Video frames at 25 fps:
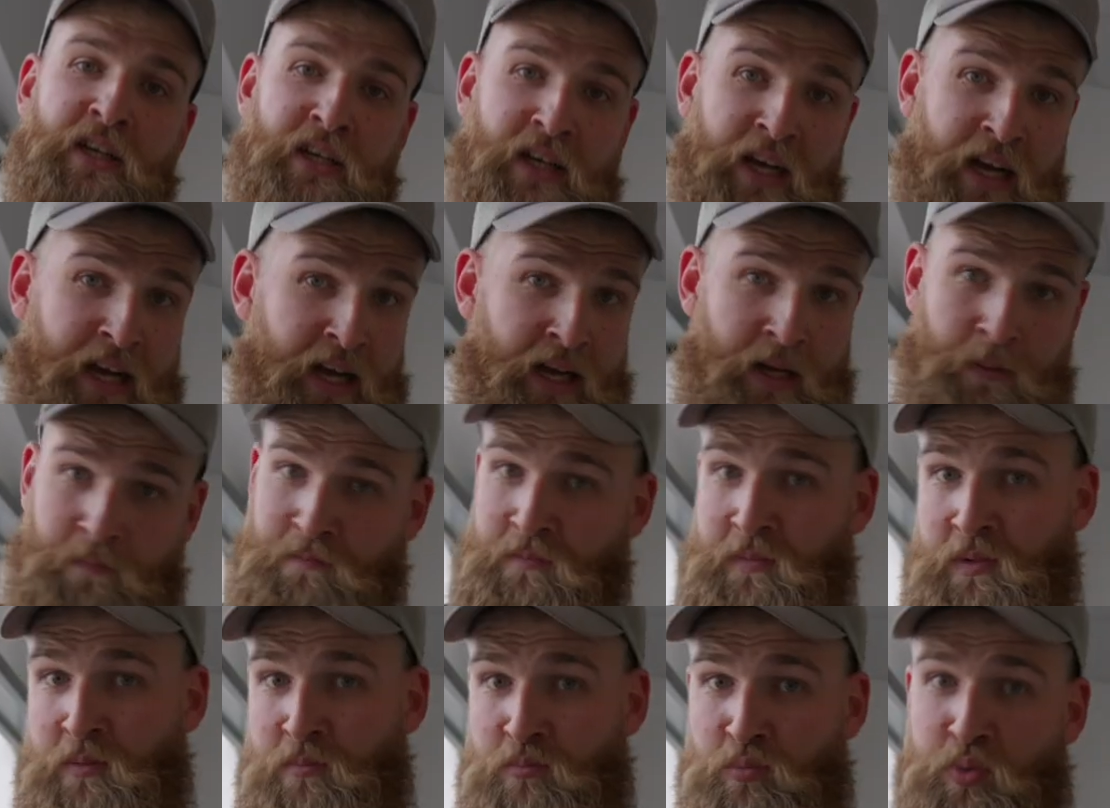
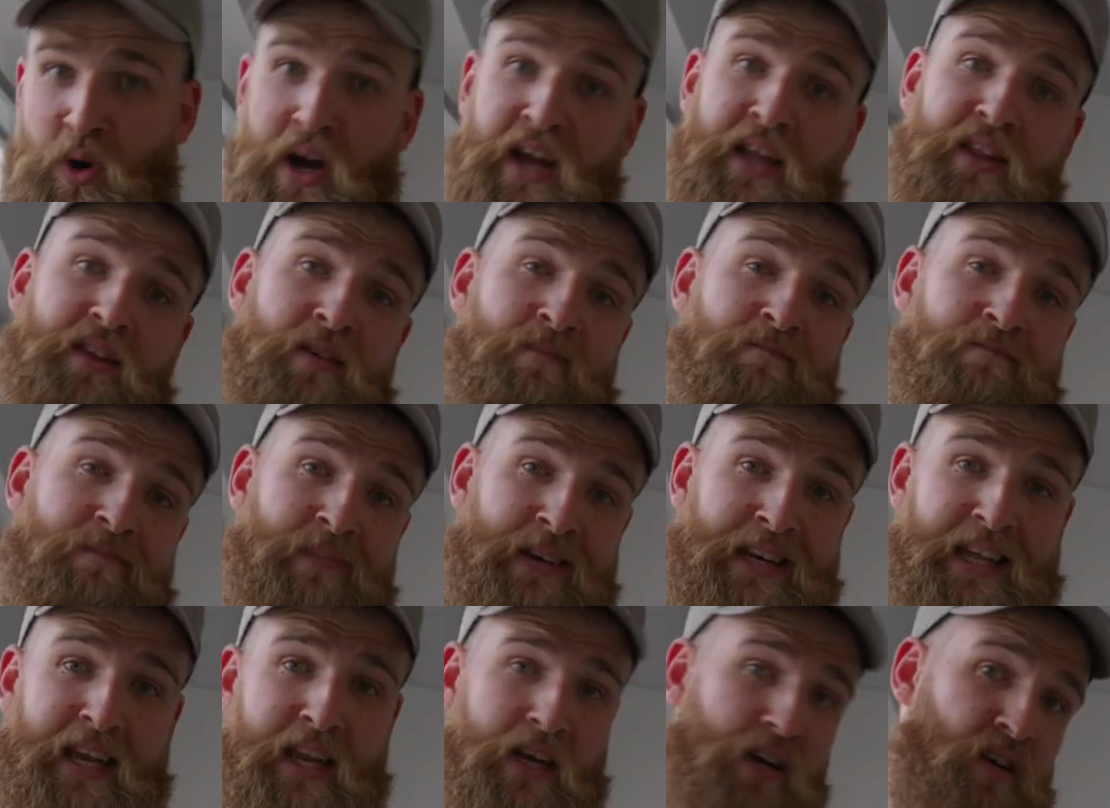Braid,
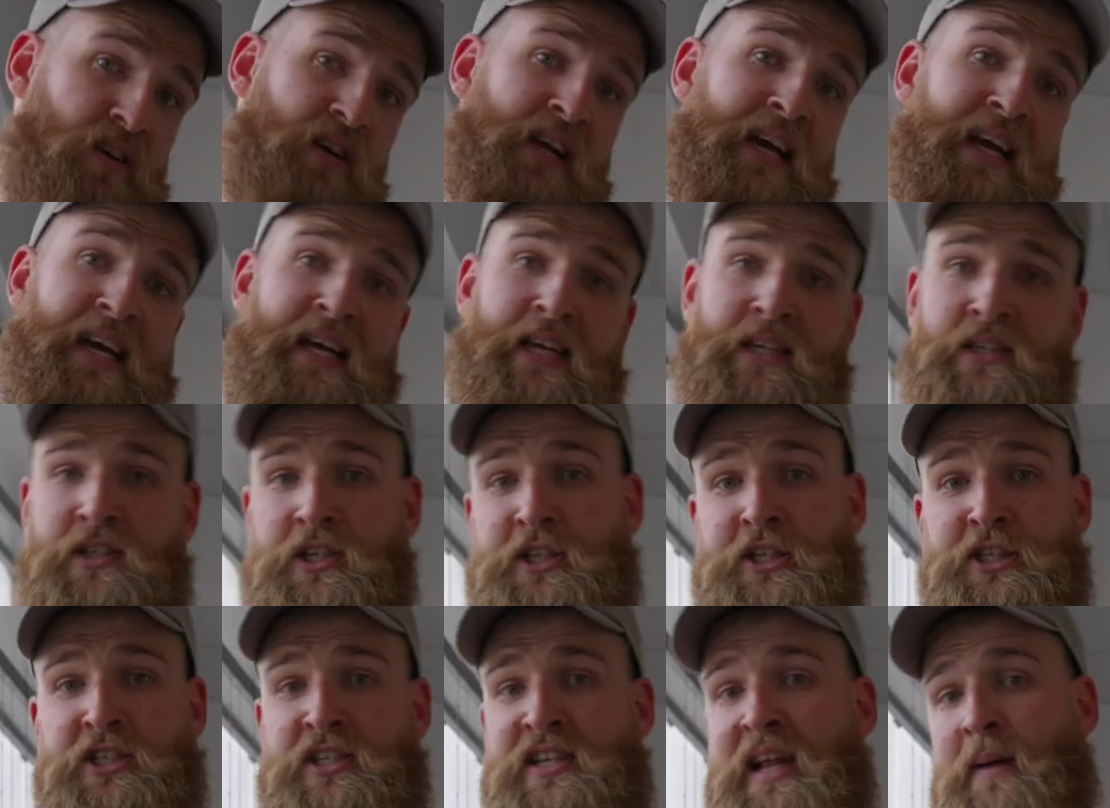leader
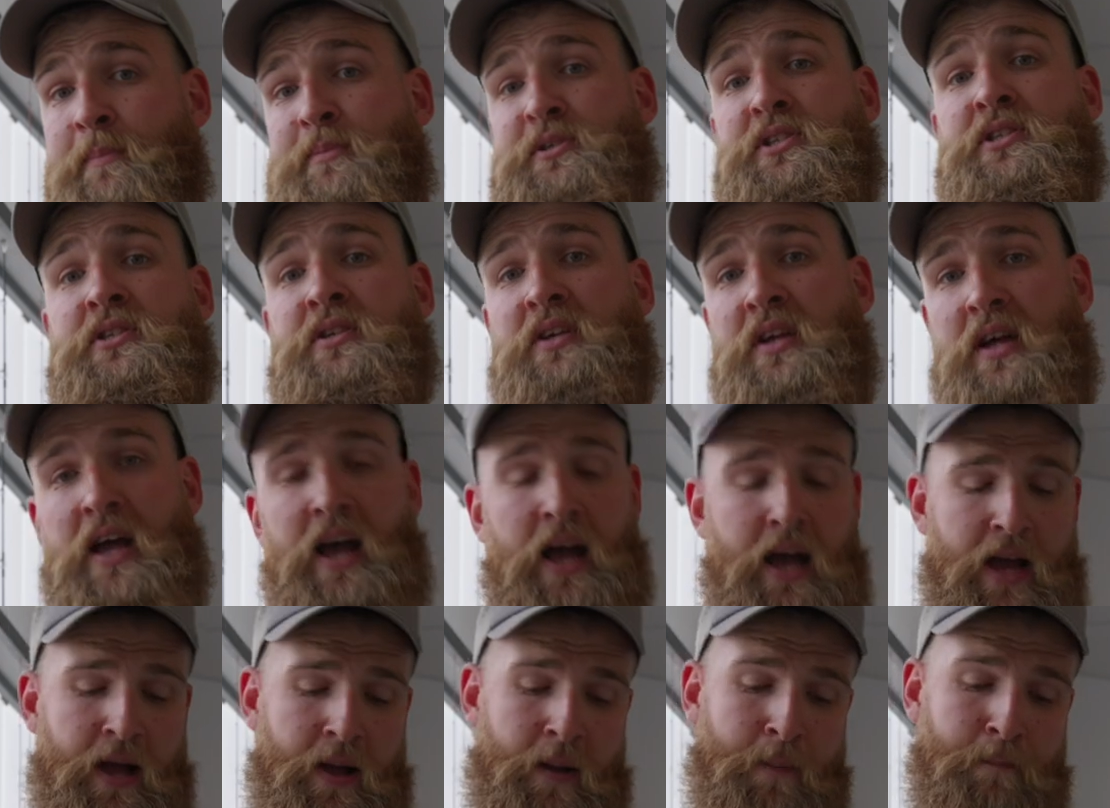and snaps
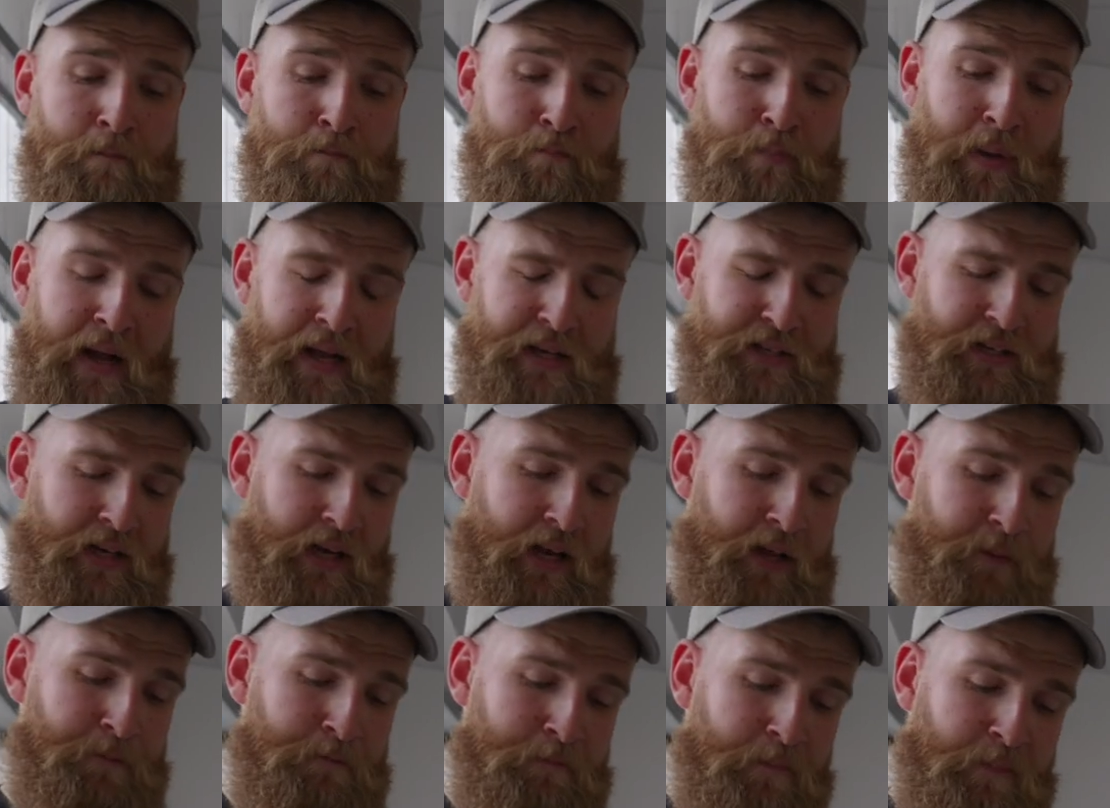
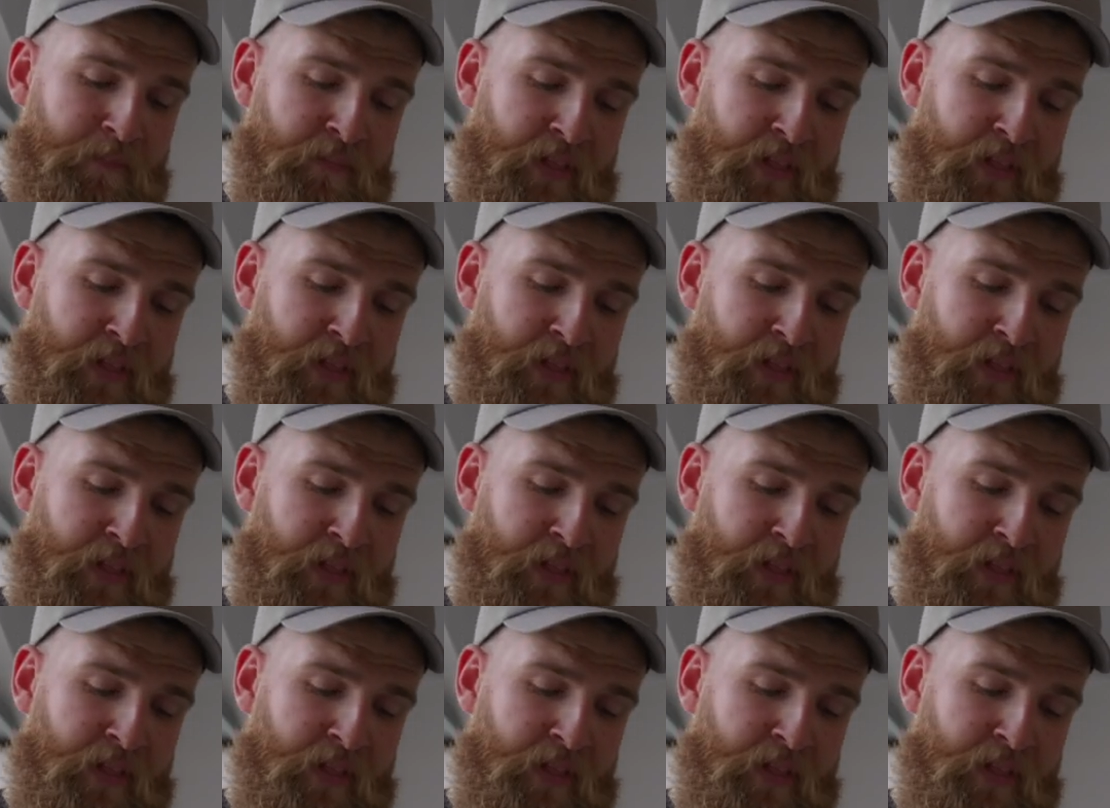basically.